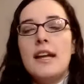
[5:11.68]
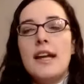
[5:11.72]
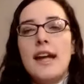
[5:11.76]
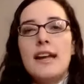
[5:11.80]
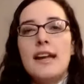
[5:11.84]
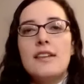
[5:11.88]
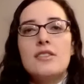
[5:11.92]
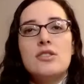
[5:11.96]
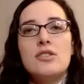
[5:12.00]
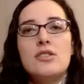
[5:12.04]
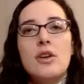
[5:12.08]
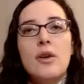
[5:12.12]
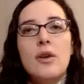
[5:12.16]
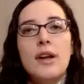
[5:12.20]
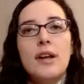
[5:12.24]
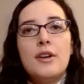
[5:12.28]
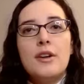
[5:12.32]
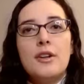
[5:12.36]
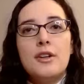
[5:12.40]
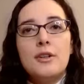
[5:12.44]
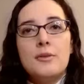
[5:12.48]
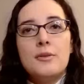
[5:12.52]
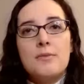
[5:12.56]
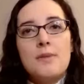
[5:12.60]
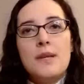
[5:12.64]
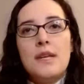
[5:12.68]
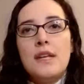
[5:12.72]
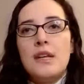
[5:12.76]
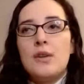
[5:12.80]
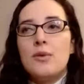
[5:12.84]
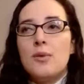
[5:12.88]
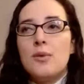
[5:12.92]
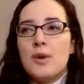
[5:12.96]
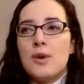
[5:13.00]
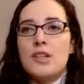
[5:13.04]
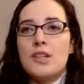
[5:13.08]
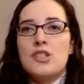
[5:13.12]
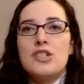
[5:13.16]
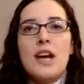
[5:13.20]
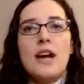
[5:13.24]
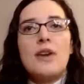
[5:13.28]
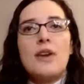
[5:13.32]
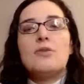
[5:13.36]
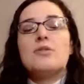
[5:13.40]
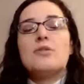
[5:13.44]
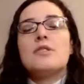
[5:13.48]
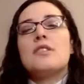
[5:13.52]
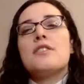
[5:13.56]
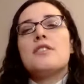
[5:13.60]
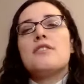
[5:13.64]
And so it could be reach
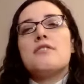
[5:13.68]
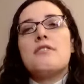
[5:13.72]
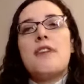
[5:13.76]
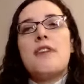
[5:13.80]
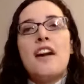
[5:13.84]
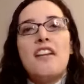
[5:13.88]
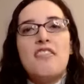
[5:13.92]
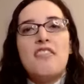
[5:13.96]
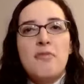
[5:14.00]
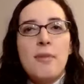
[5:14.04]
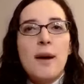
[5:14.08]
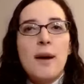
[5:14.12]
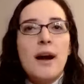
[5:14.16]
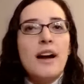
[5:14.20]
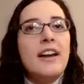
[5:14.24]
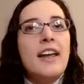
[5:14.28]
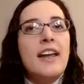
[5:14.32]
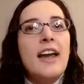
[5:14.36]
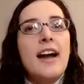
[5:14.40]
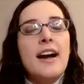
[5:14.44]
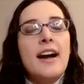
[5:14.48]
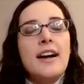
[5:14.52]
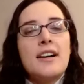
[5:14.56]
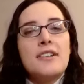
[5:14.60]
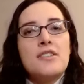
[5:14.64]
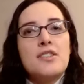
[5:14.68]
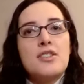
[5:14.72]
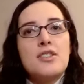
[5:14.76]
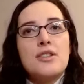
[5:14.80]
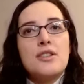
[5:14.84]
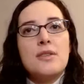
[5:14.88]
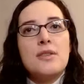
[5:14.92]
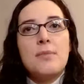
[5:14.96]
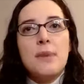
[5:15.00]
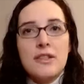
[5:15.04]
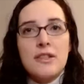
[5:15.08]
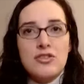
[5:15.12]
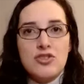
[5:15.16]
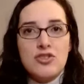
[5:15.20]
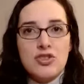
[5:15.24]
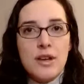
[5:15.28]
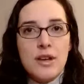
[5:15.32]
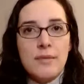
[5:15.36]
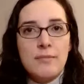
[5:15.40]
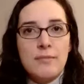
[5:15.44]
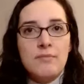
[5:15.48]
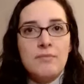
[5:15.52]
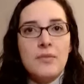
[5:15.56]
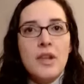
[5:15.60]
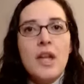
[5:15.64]
out to 5 podcasts to pitch
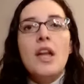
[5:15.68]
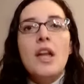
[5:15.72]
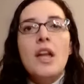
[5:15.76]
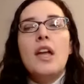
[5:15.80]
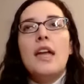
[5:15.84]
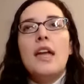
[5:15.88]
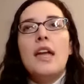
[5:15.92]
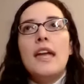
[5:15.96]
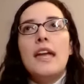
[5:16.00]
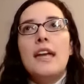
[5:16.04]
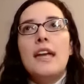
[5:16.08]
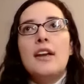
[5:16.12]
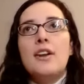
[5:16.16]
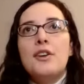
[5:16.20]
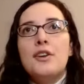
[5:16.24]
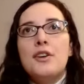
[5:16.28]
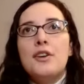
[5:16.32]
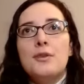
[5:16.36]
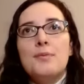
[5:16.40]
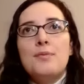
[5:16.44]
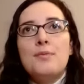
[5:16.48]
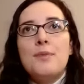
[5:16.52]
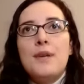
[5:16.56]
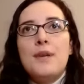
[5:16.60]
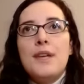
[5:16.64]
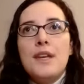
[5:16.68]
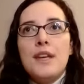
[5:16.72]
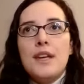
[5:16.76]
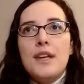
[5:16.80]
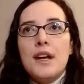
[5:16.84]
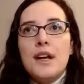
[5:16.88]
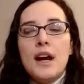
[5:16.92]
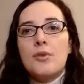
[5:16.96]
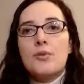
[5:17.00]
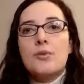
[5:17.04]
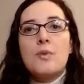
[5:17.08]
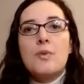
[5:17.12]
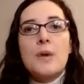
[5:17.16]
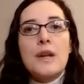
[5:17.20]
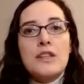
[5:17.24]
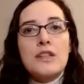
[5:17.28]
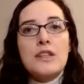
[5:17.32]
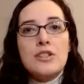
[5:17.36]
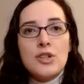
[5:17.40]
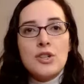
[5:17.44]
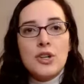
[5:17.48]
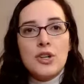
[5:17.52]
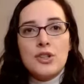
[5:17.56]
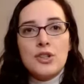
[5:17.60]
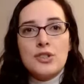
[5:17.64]
them. It could be
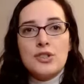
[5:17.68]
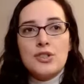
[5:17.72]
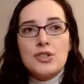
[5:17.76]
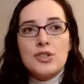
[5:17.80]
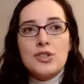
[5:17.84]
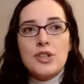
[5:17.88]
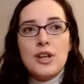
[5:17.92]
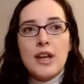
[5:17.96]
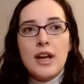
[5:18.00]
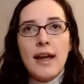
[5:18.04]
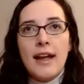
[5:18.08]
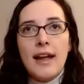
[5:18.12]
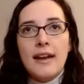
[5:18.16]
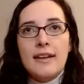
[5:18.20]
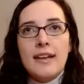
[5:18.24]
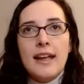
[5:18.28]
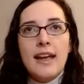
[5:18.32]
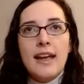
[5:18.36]
research and